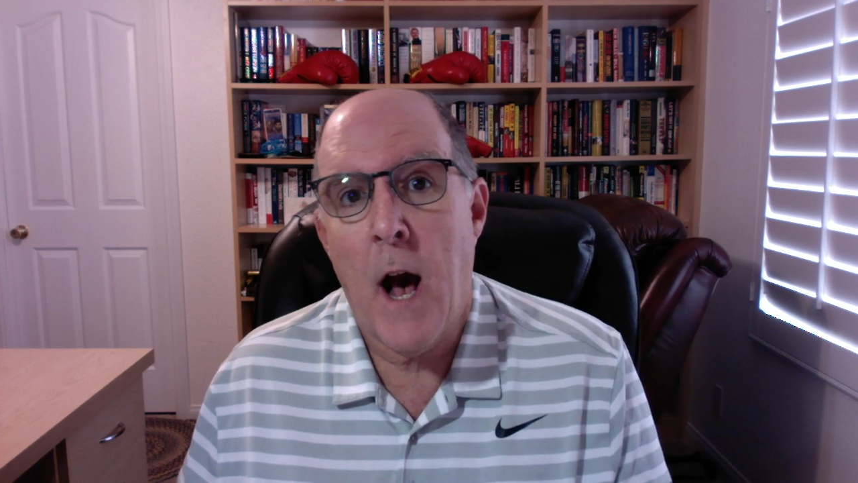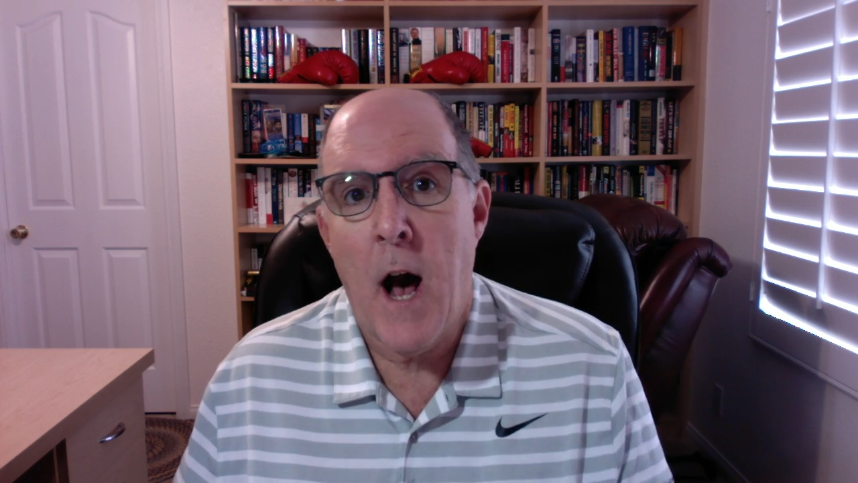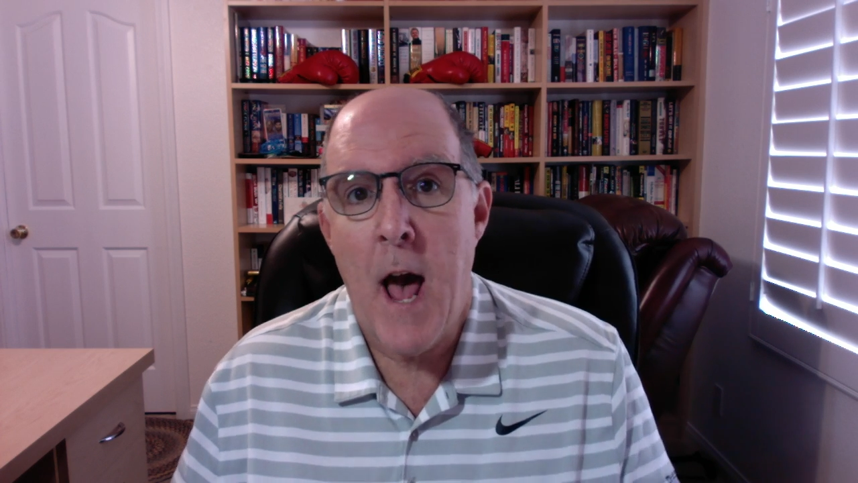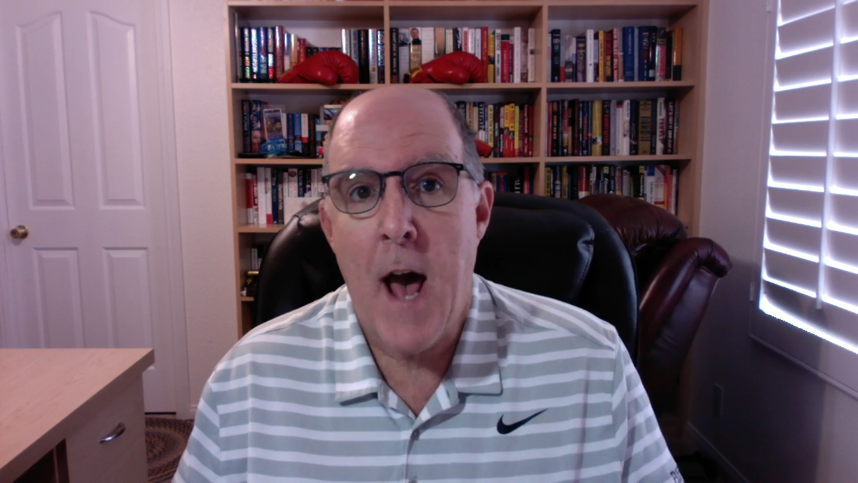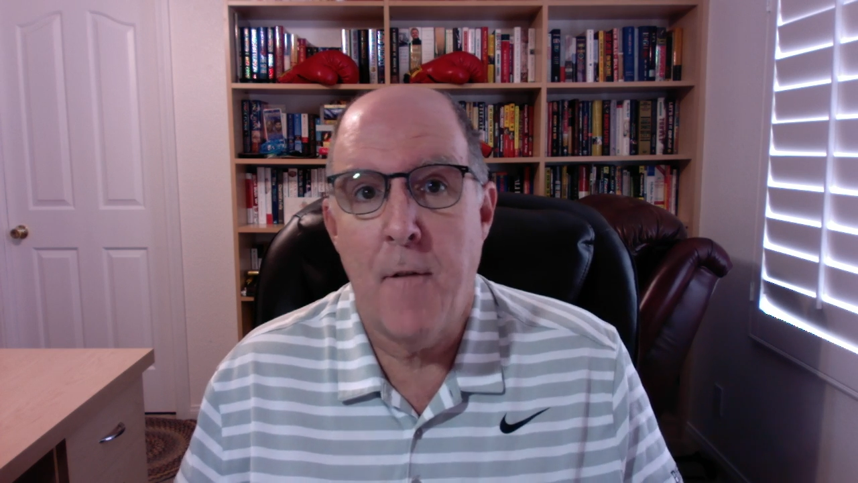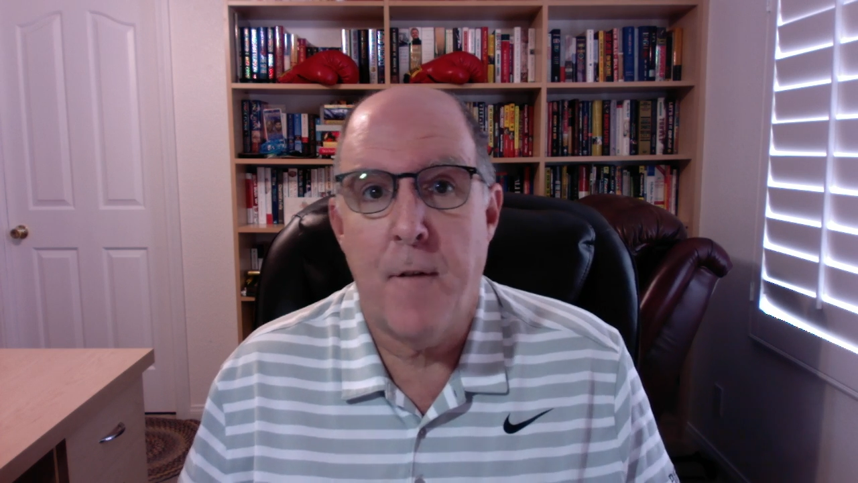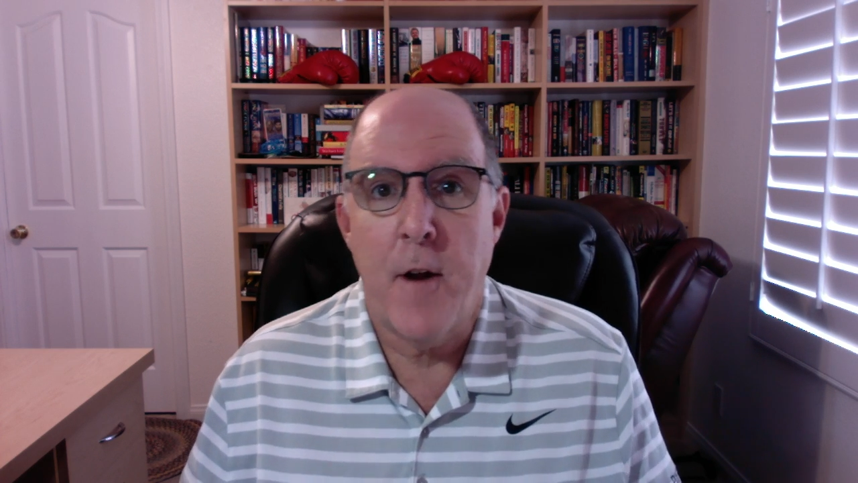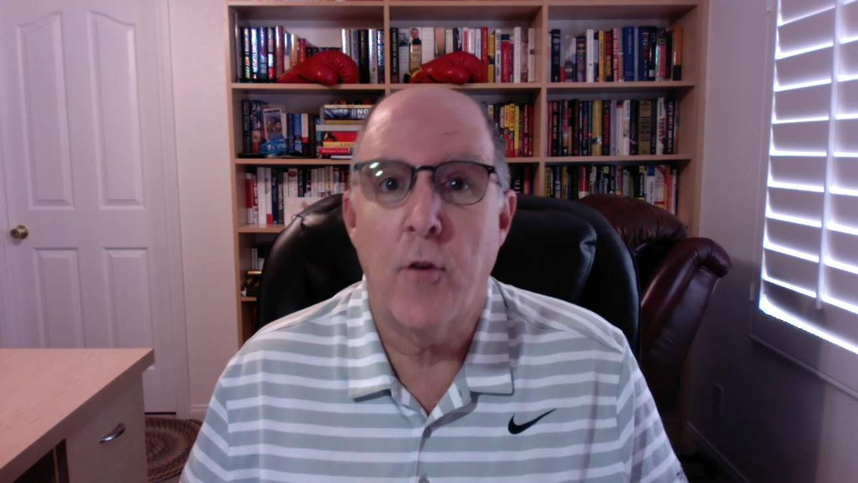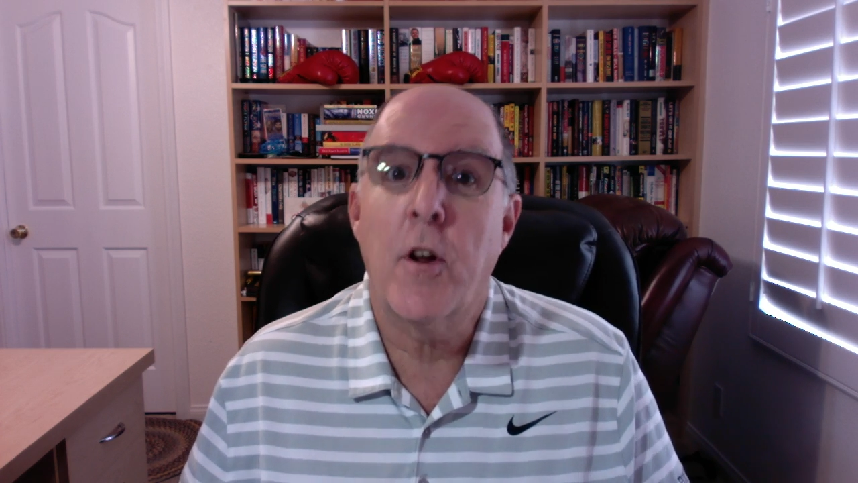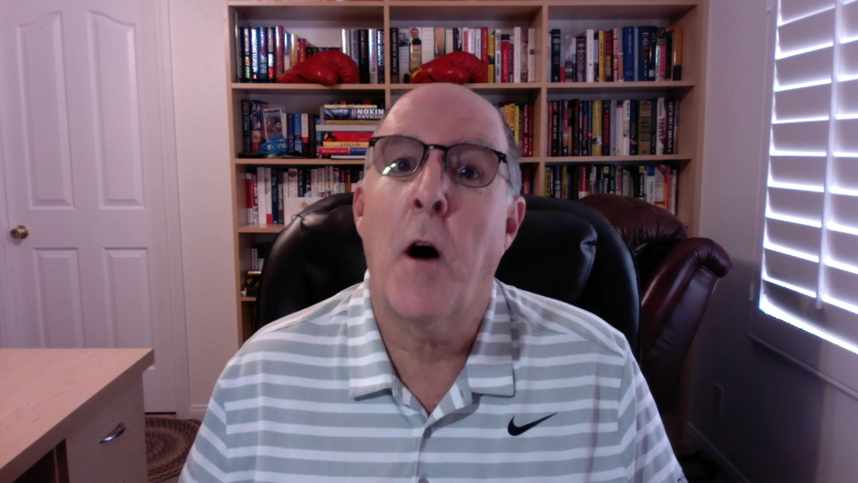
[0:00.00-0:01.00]
had
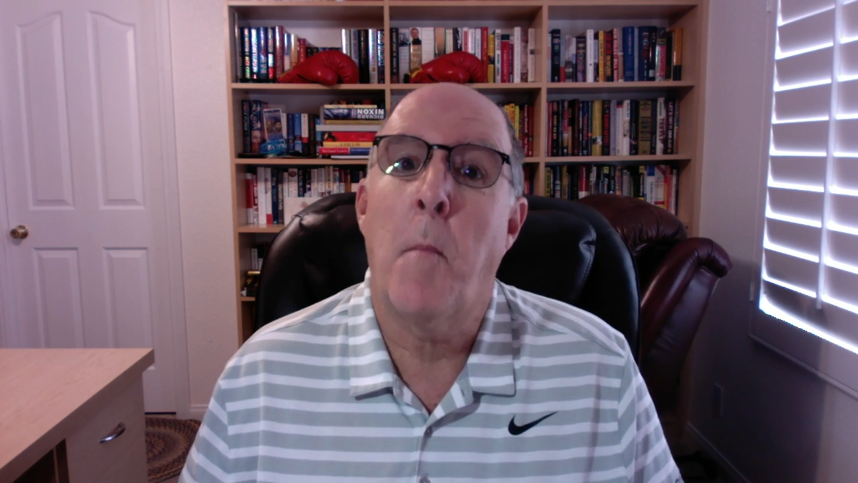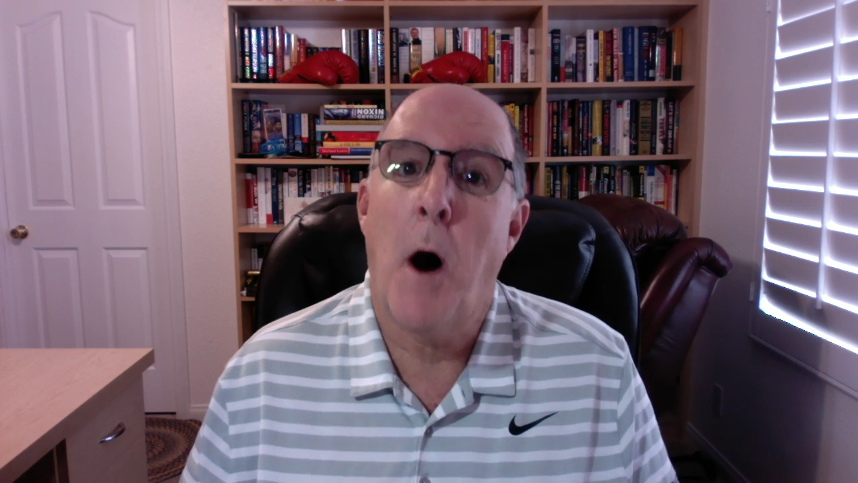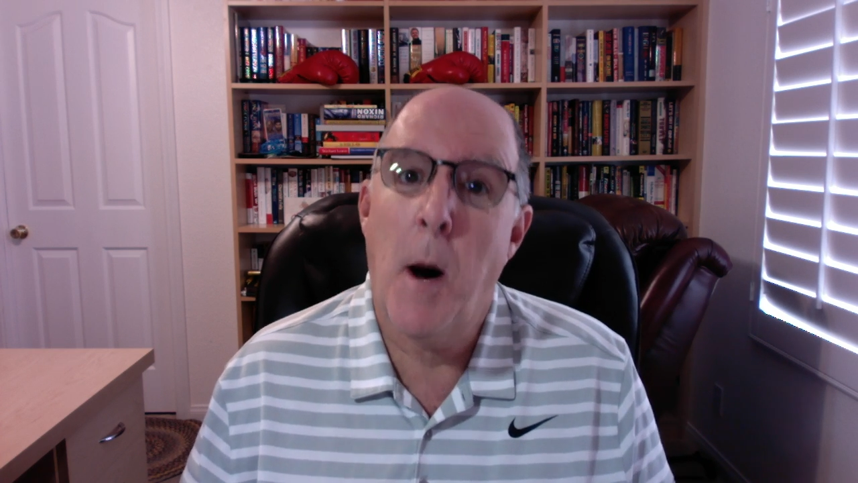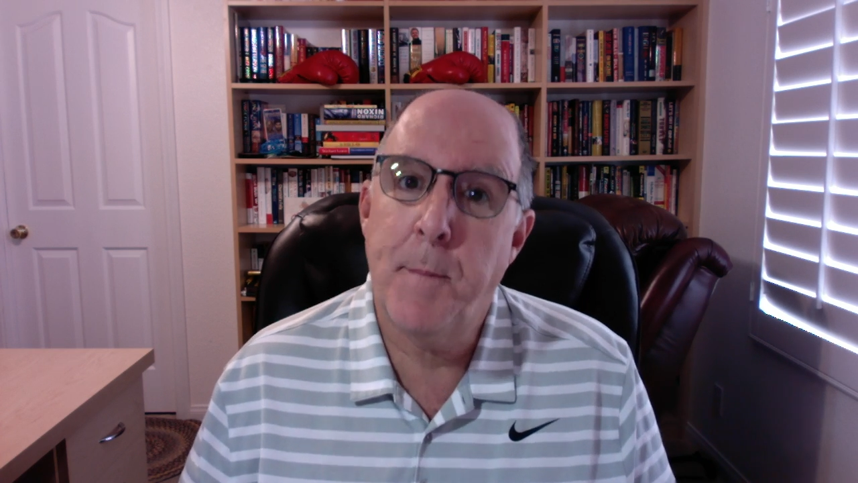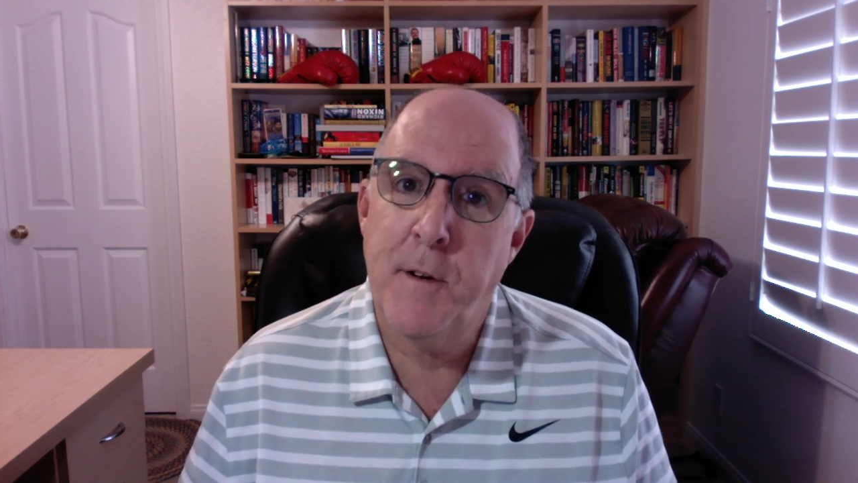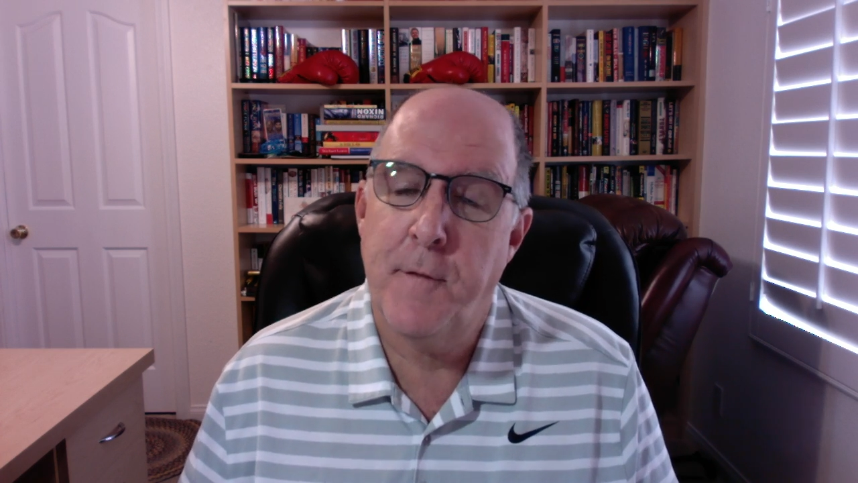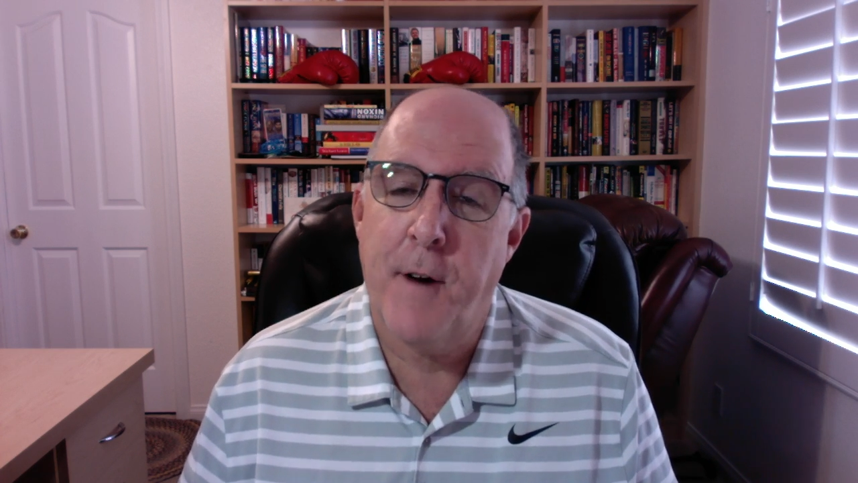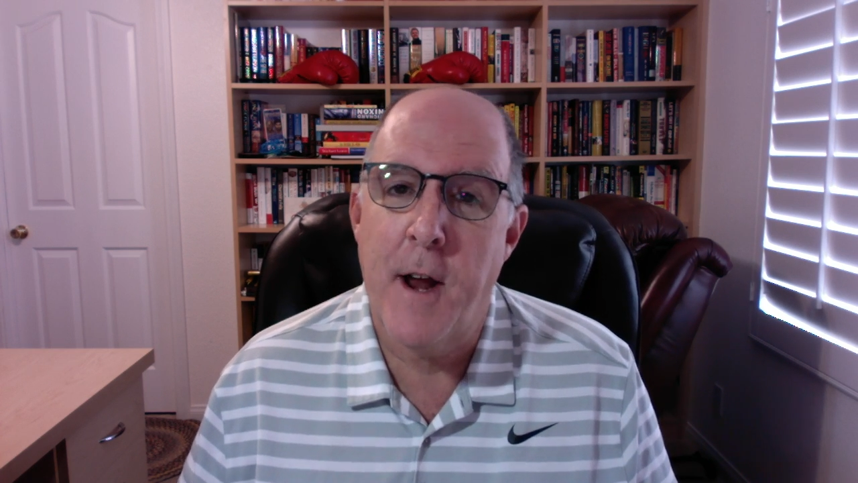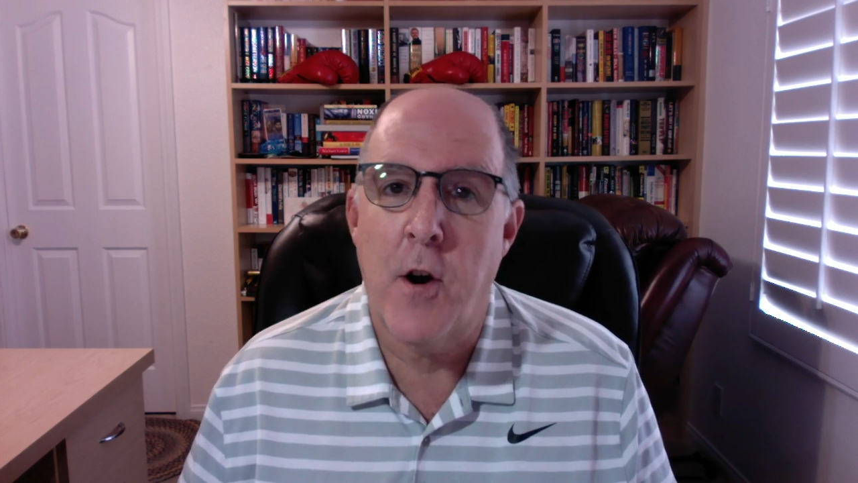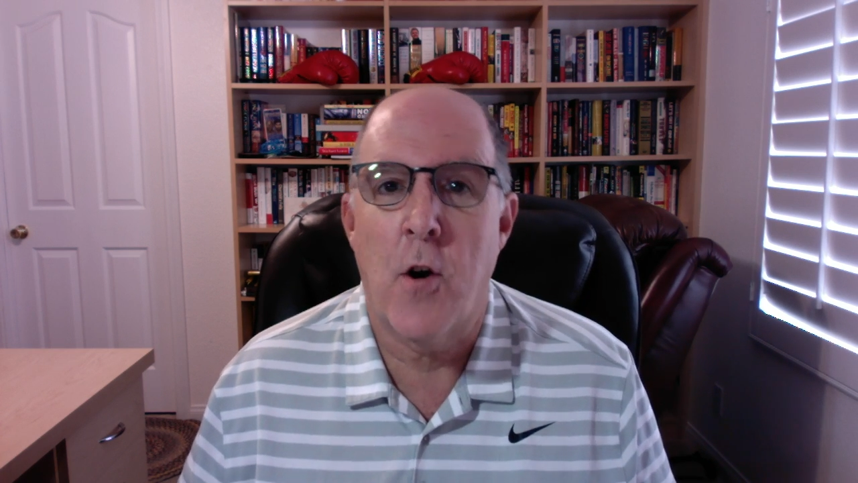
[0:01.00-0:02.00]
fighters come up to
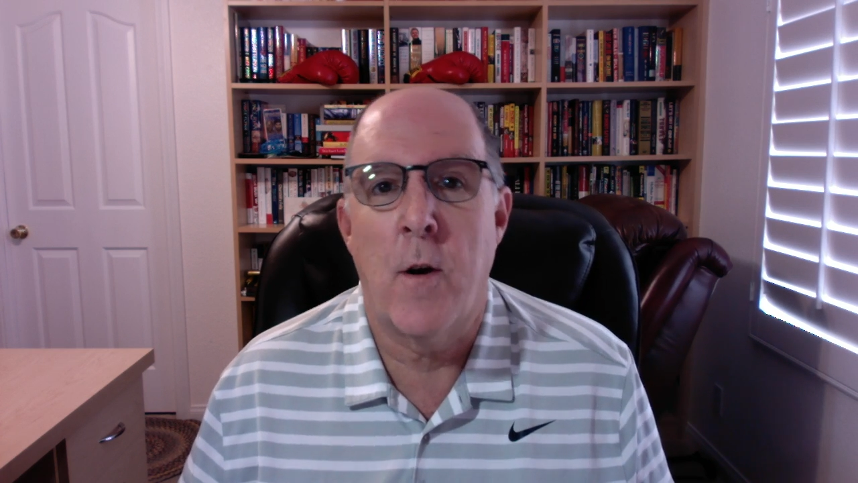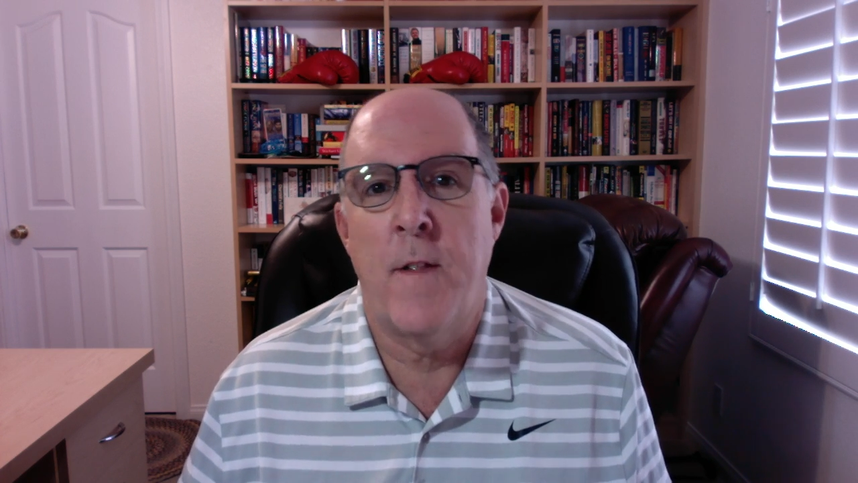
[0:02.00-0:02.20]
fight her,